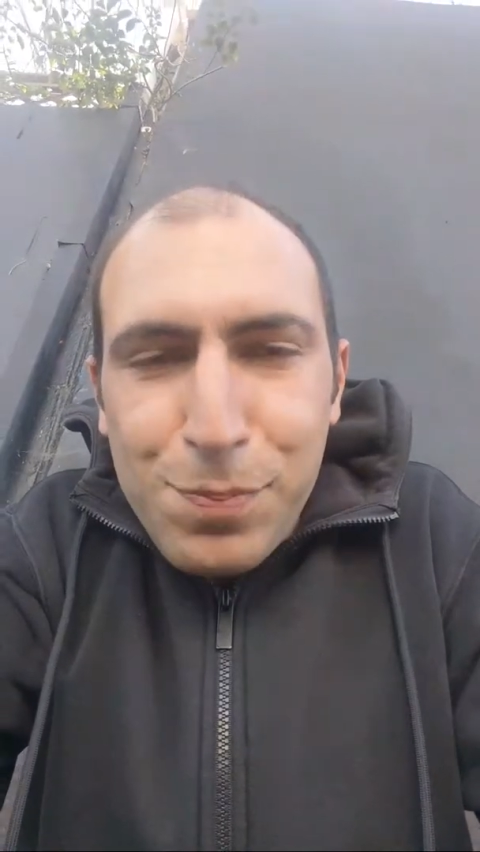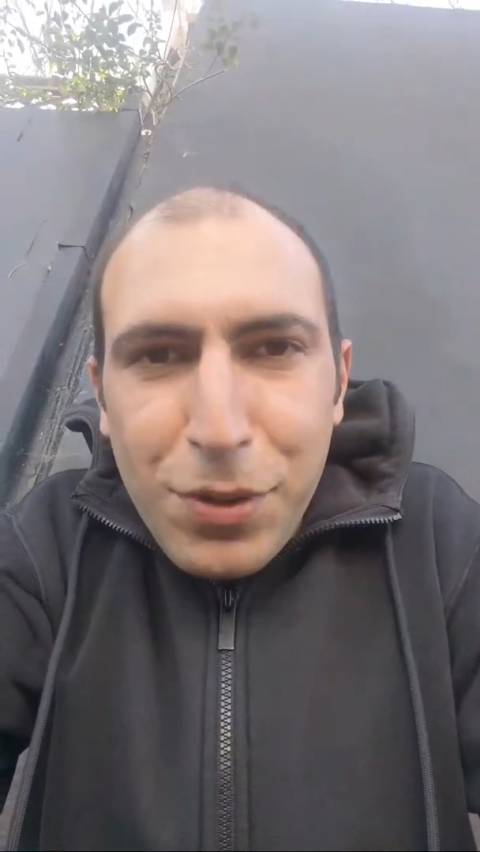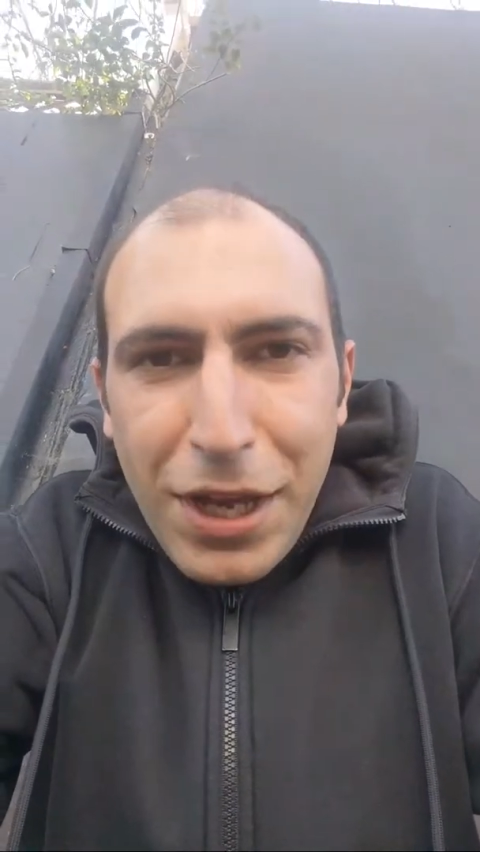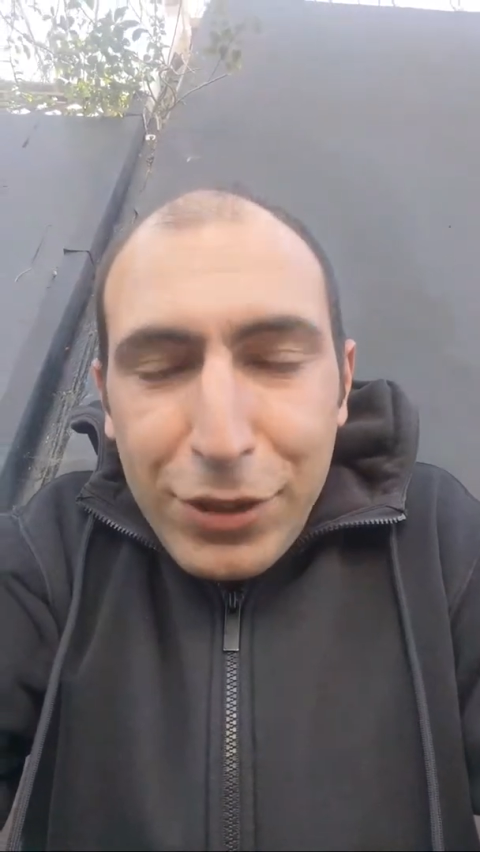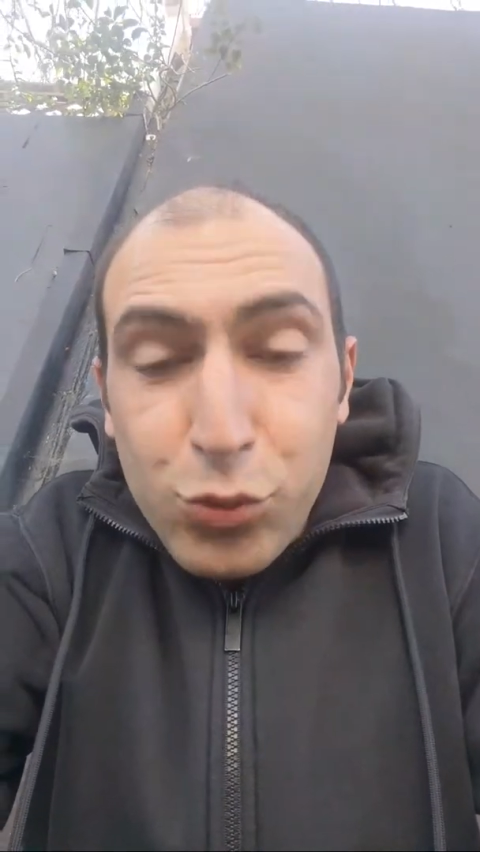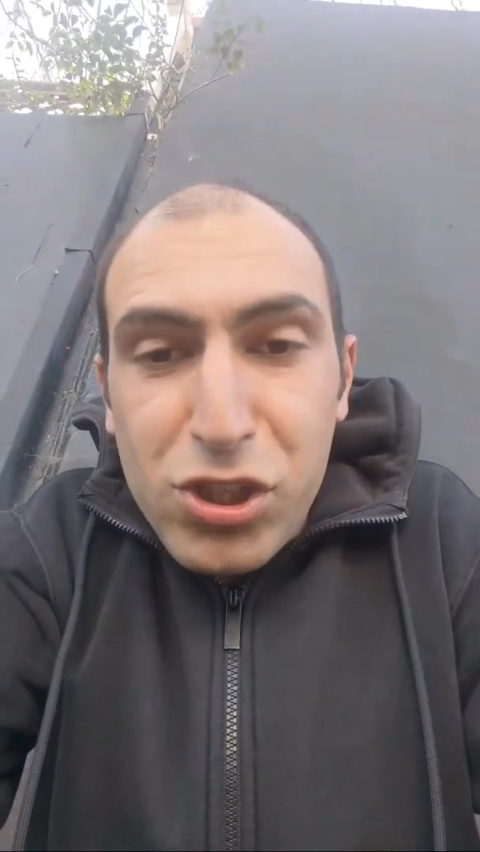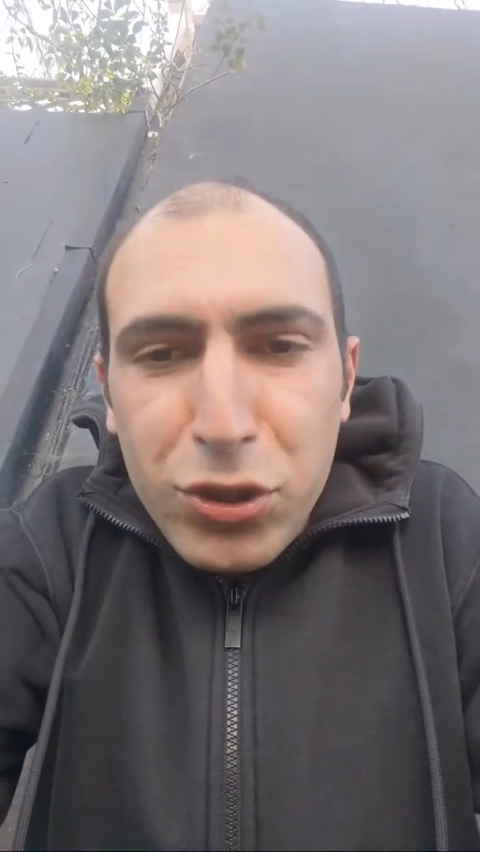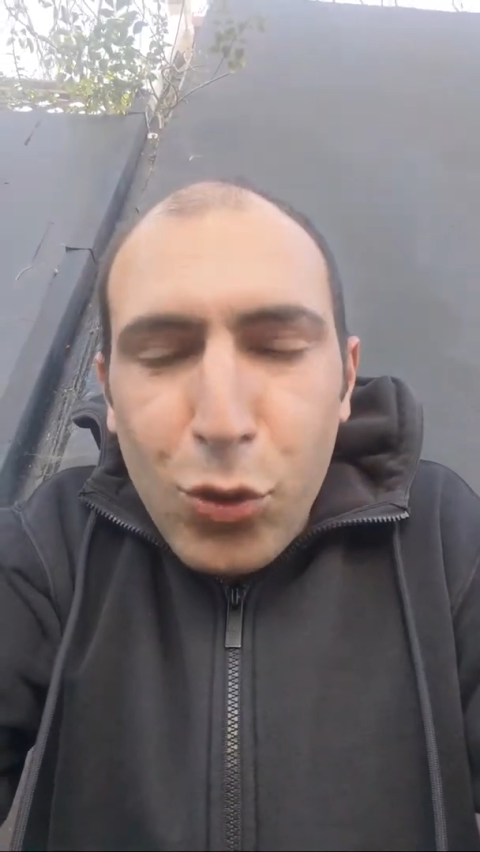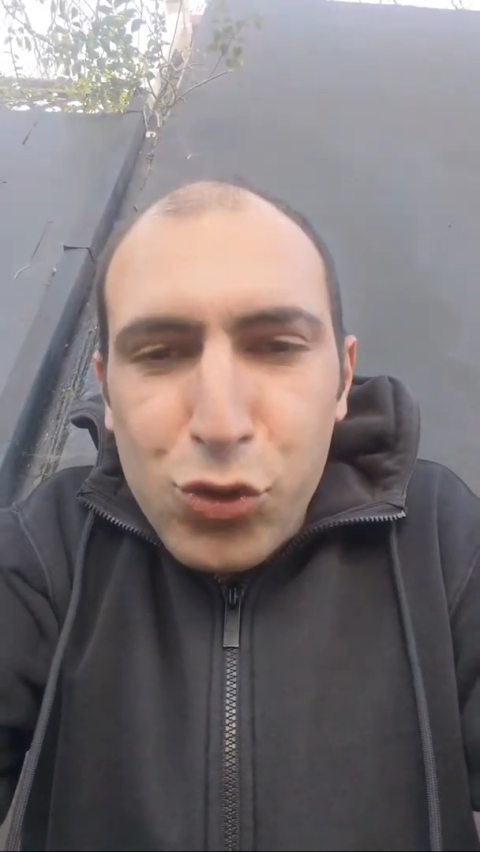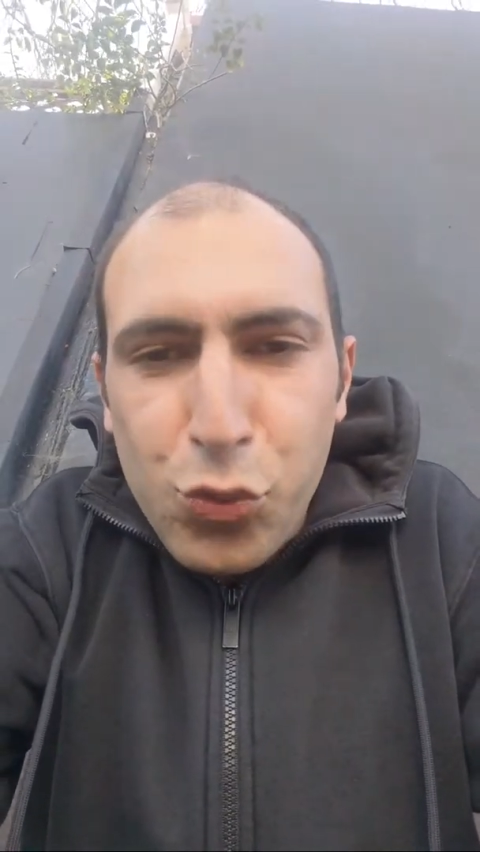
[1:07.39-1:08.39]
and was
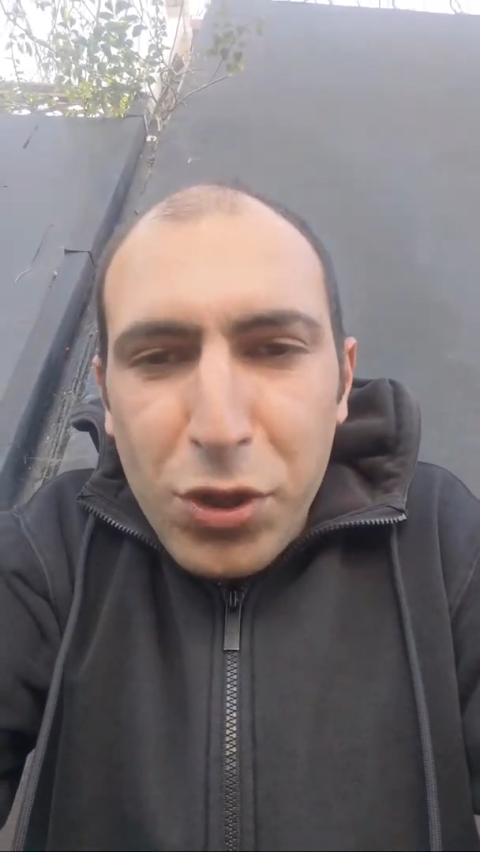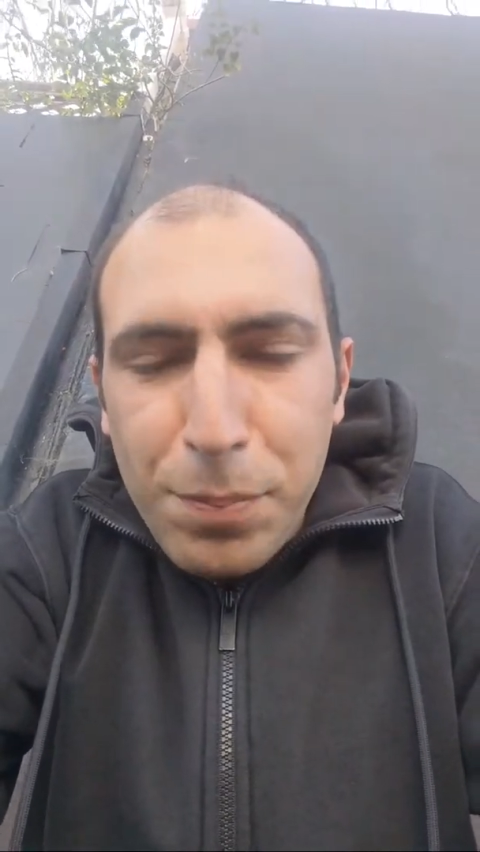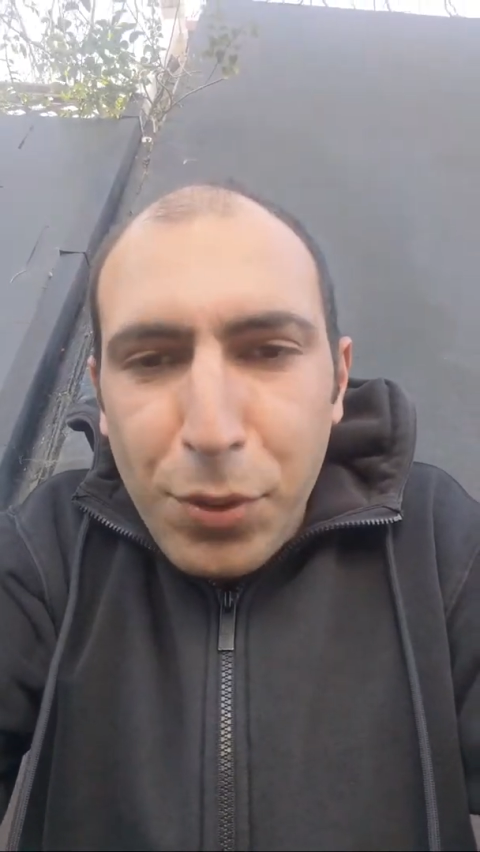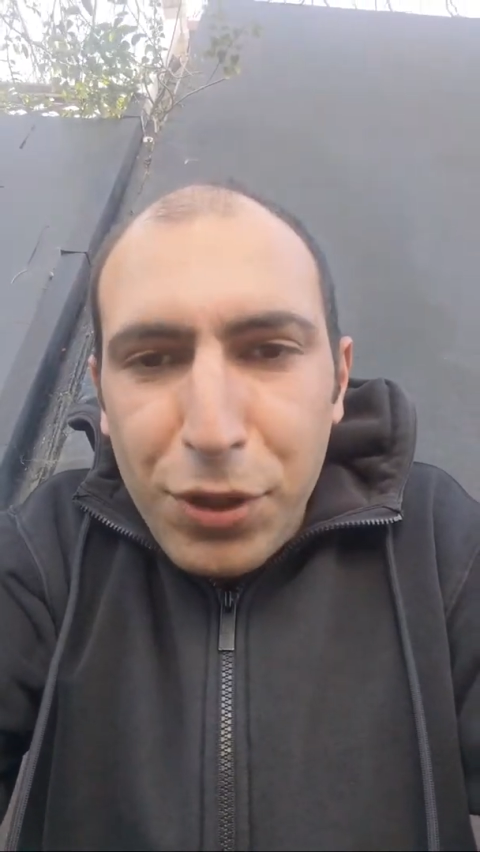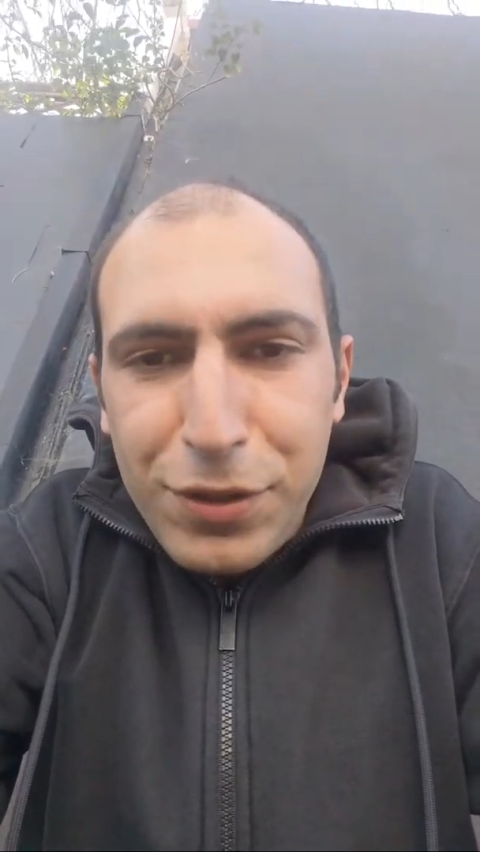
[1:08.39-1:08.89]
close to it, but